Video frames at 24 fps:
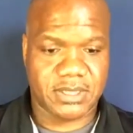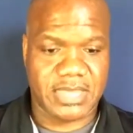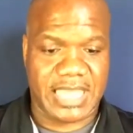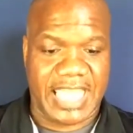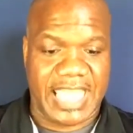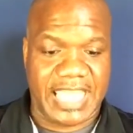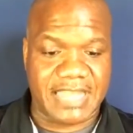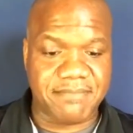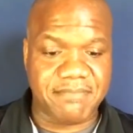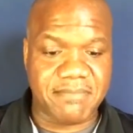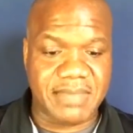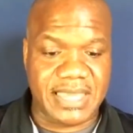
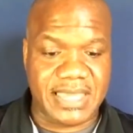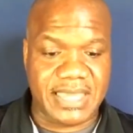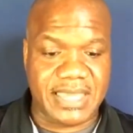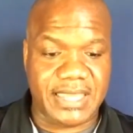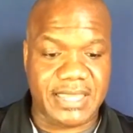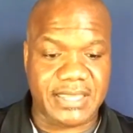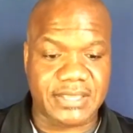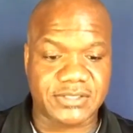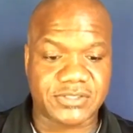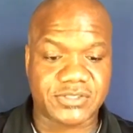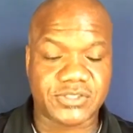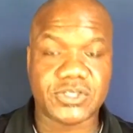It
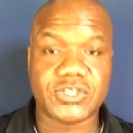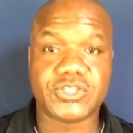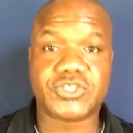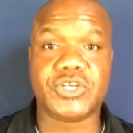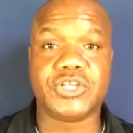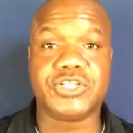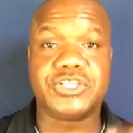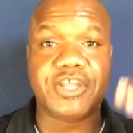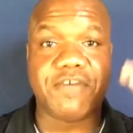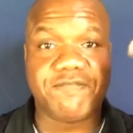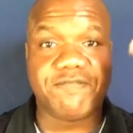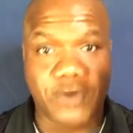means
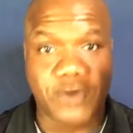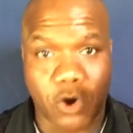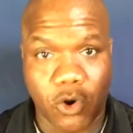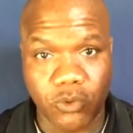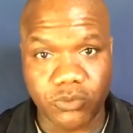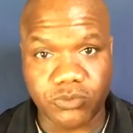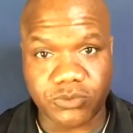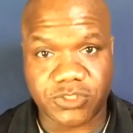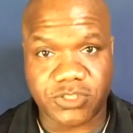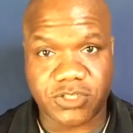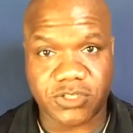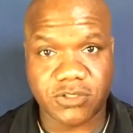to
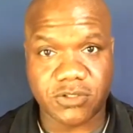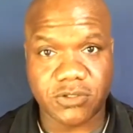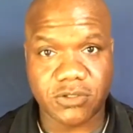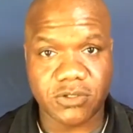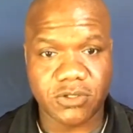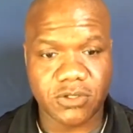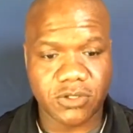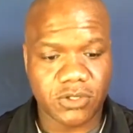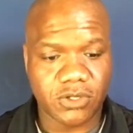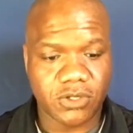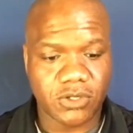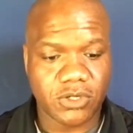devote,
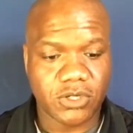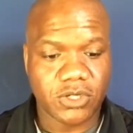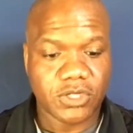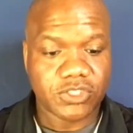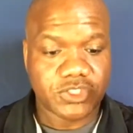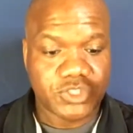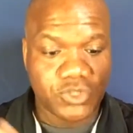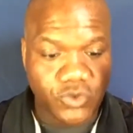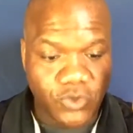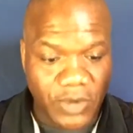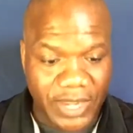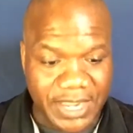
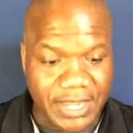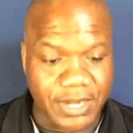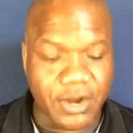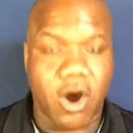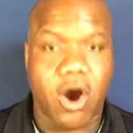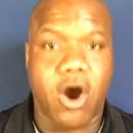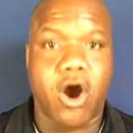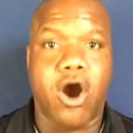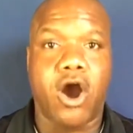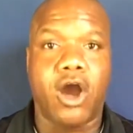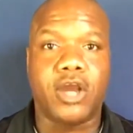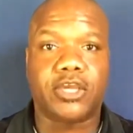to
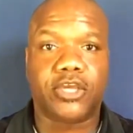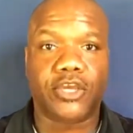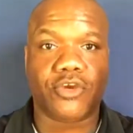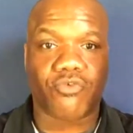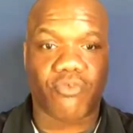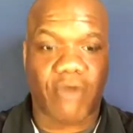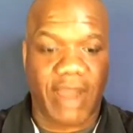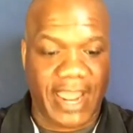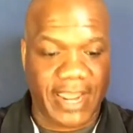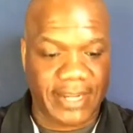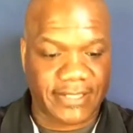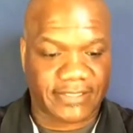
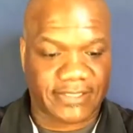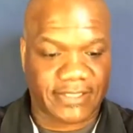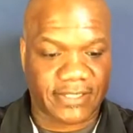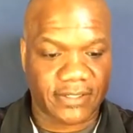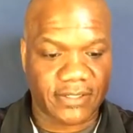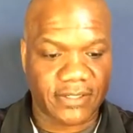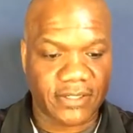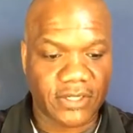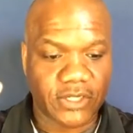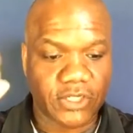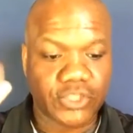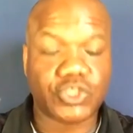inaugurate,
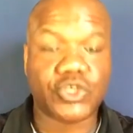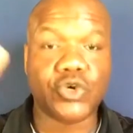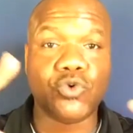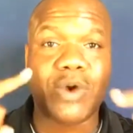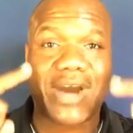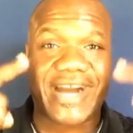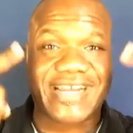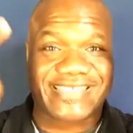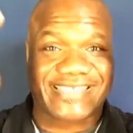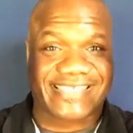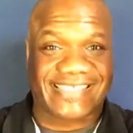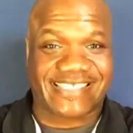to
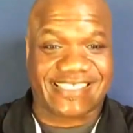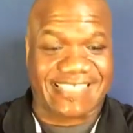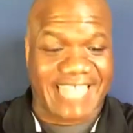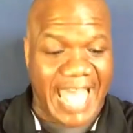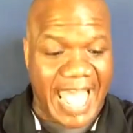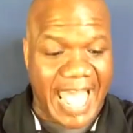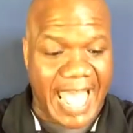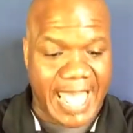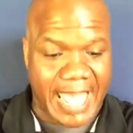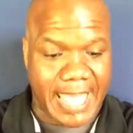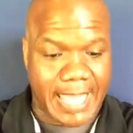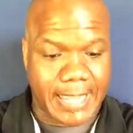
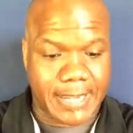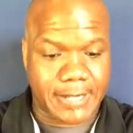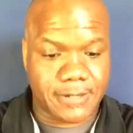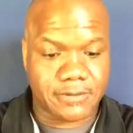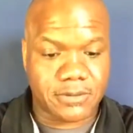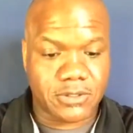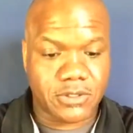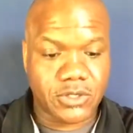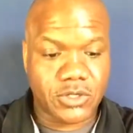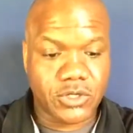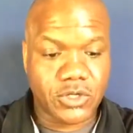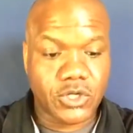
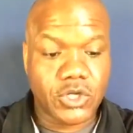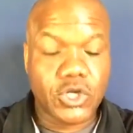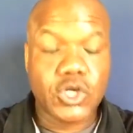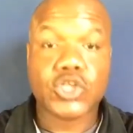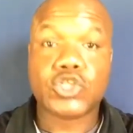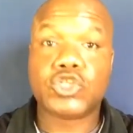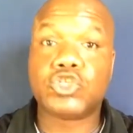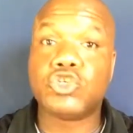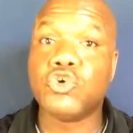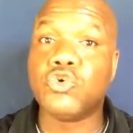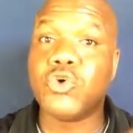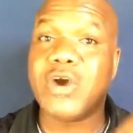assign,
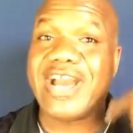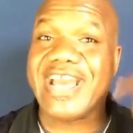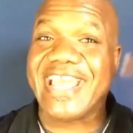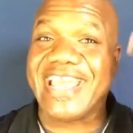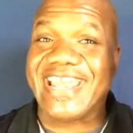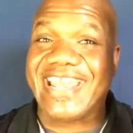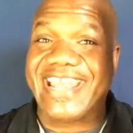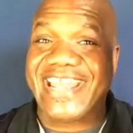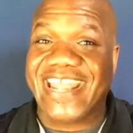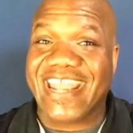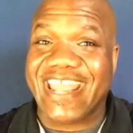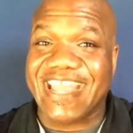to
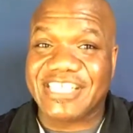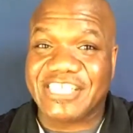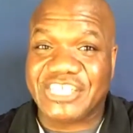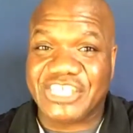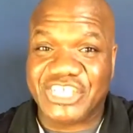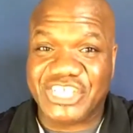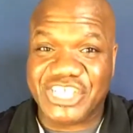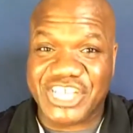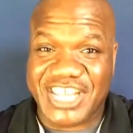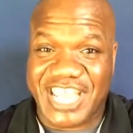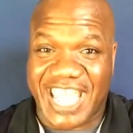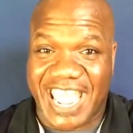
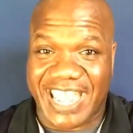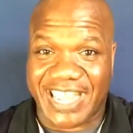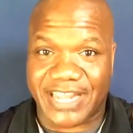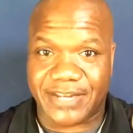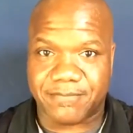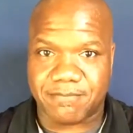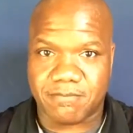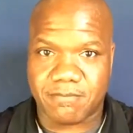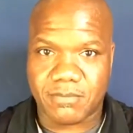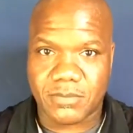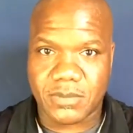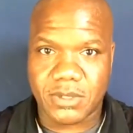initiate
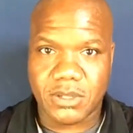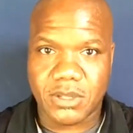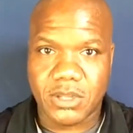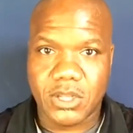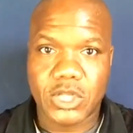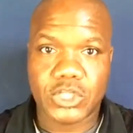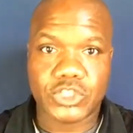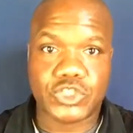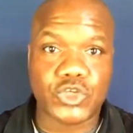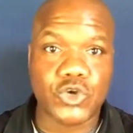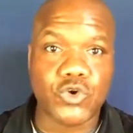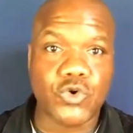
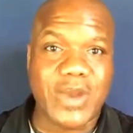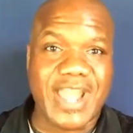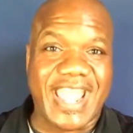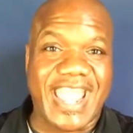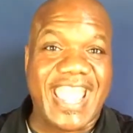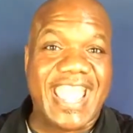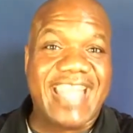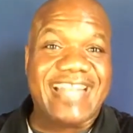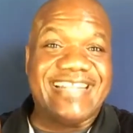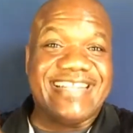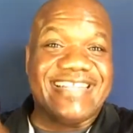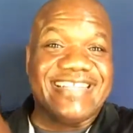to
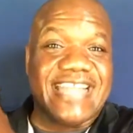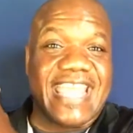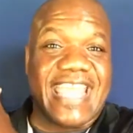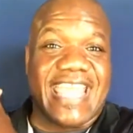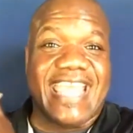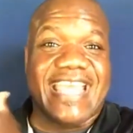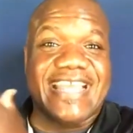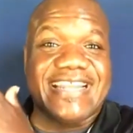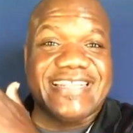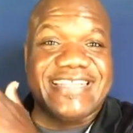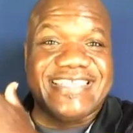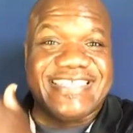
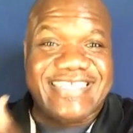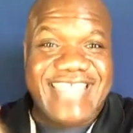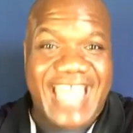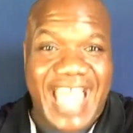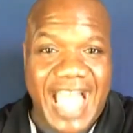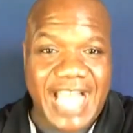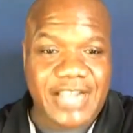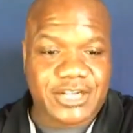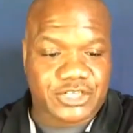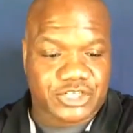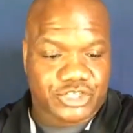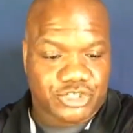
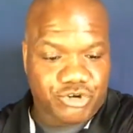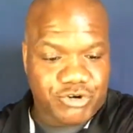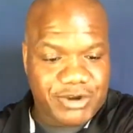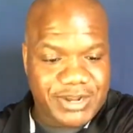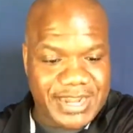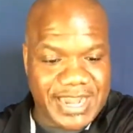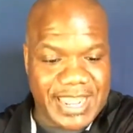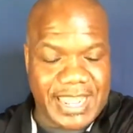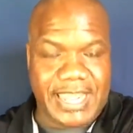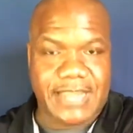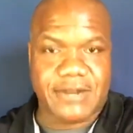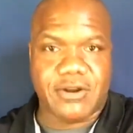
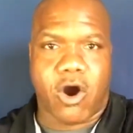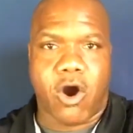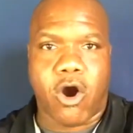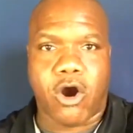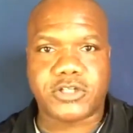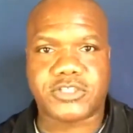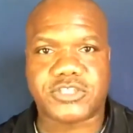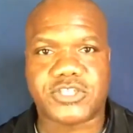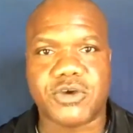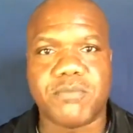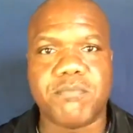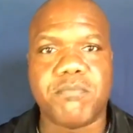indoctrinate
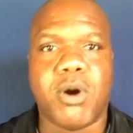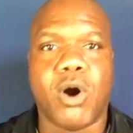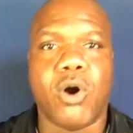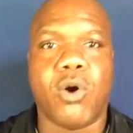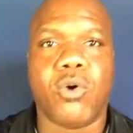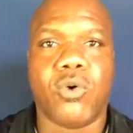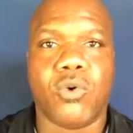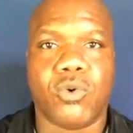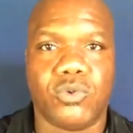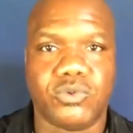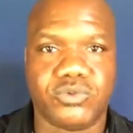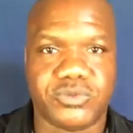or to
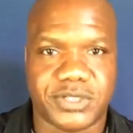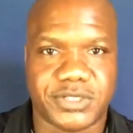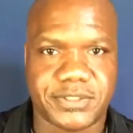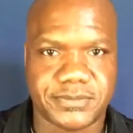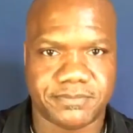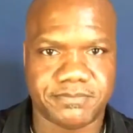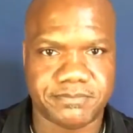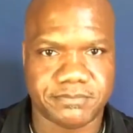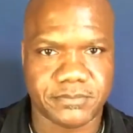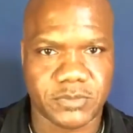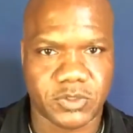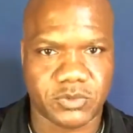mold.
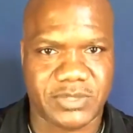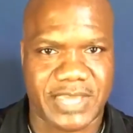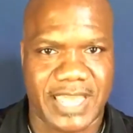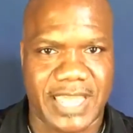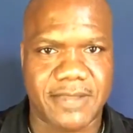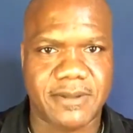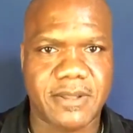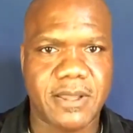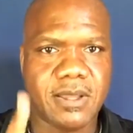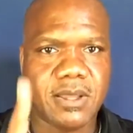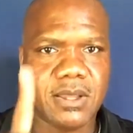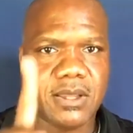
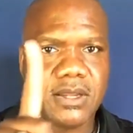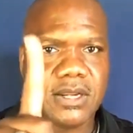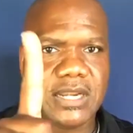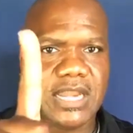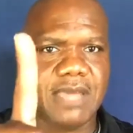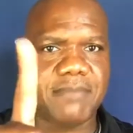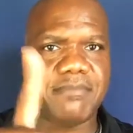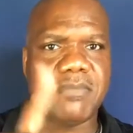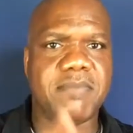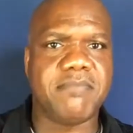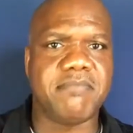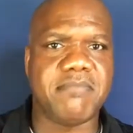Okay?
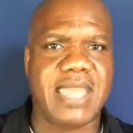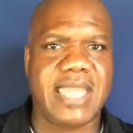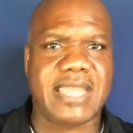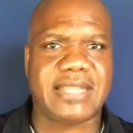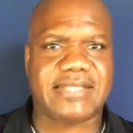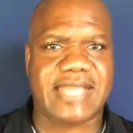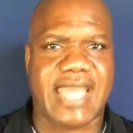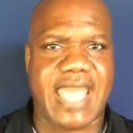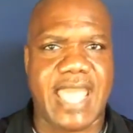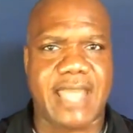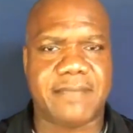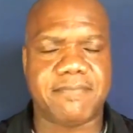Let me
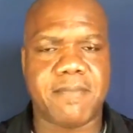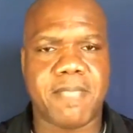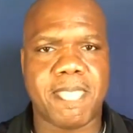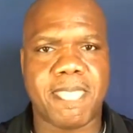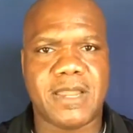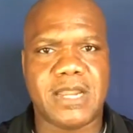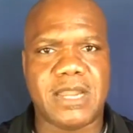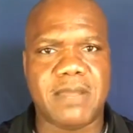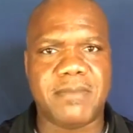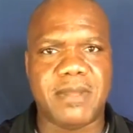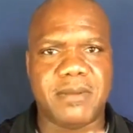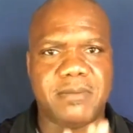make
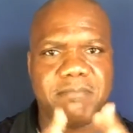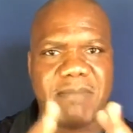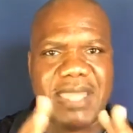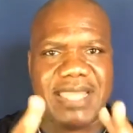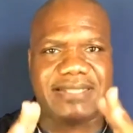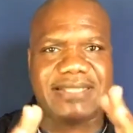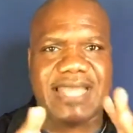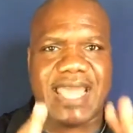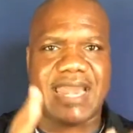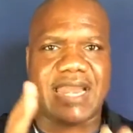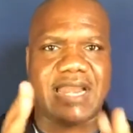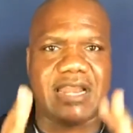that let me
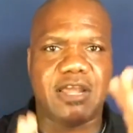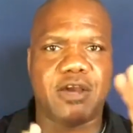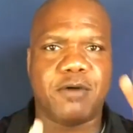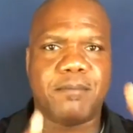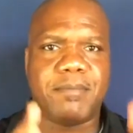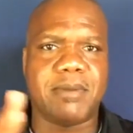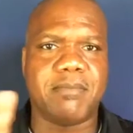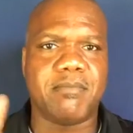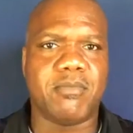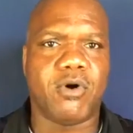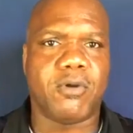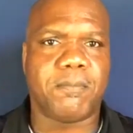make that a little
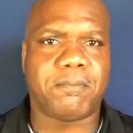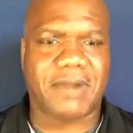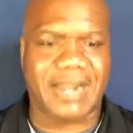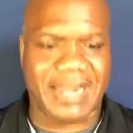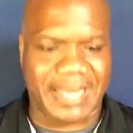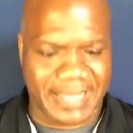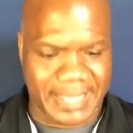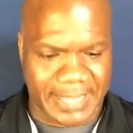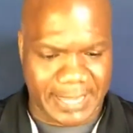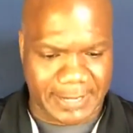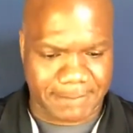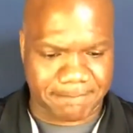bit more
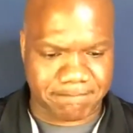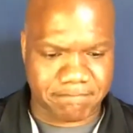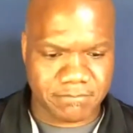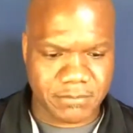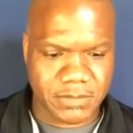plain.